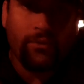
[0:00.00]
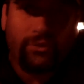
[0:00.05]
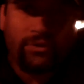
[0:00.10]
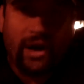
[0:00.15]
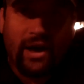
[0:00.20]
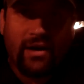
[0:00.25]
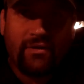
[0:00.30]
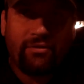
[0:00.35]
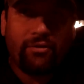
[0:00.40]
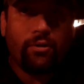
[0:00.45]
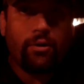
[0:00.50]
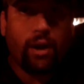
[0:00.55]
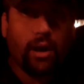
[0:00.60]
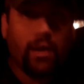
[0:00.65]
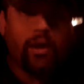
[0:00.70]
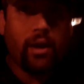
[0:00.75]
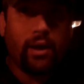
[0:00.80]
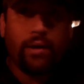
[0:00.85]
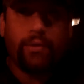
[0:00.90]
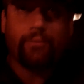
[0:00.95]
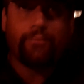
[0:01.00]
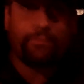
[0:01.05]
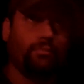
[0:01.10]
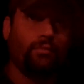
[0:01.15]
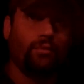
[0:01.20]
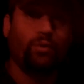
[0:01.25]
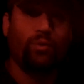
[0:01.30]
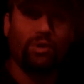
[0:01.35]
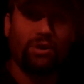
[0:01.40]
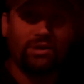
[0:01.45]

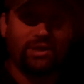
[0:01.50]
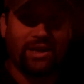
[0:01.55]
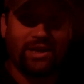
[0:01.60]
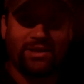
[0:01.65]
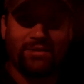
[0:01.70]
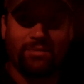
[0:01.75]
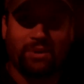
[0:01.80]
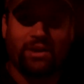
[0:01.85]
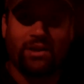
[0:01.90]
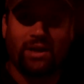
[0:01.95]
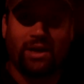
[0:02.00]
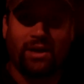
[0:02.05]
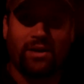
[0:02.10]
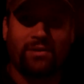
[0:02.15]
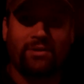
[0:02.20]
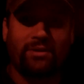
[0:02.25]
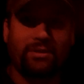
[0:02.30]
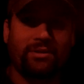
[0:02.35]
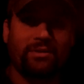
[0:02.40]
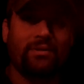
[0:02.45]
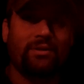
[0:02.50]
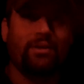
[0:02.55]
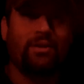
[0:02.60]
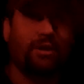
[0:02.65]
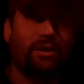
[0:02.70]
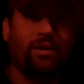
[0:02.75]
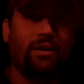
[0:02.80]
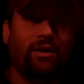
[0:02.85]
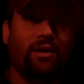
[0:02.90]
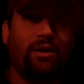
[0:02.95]
5:48. We just had some McDonald's.
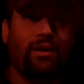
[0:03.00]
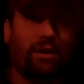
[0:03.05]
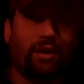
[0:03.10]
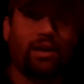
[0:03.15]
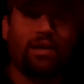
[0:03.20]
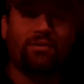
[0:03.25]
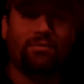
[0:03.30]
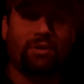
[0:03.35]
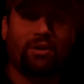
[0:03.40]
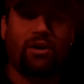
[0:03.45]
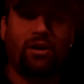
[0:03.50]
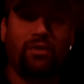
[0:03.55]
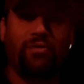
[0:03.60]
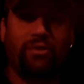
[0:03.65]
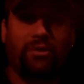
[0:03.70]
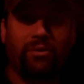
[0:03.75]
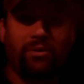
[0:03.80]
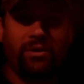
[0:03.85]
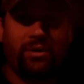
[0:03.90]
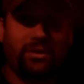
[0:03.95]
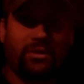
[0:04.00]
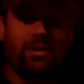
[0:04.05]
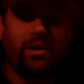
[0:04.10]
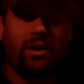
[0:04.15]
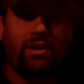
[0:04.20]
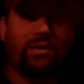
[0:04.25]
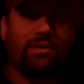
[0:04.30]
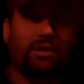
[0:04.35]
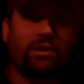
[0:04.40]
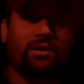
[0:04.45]
Got some coffee with
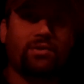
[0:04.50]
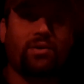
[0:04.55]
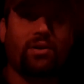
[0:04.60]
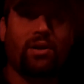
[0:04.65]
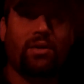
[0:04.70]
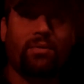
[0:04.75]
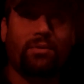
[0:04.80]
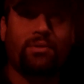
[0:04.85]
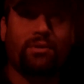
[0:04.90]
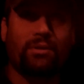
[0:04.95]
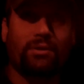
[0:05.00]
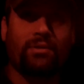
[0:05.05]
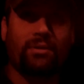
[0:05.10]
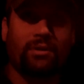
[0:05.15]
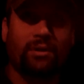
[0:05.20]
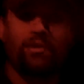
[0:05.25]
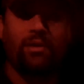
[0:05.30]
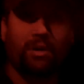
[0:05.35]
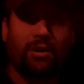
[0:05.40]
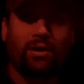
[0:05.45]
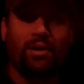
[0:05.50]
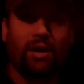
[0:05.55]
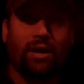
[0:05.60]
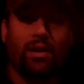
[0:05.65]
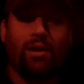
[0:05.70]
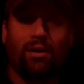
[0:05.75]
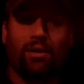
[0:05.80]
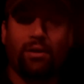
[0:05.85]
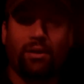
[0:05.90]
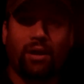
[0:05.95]
like 6 creamers and
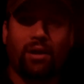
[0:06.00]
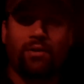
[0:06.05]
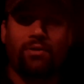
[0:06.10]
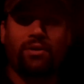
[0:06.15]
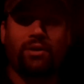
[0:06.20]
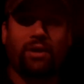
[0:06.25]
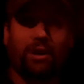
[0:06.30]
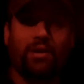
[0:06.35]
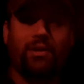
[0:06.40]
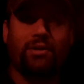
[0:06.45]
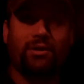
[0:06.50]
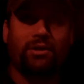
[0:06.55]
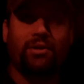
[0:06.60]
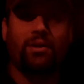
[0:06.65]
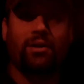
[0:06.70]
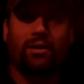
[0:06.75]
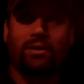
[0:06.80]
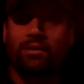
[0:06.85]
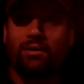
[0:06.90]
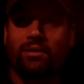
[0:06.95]
I don't think any sugar.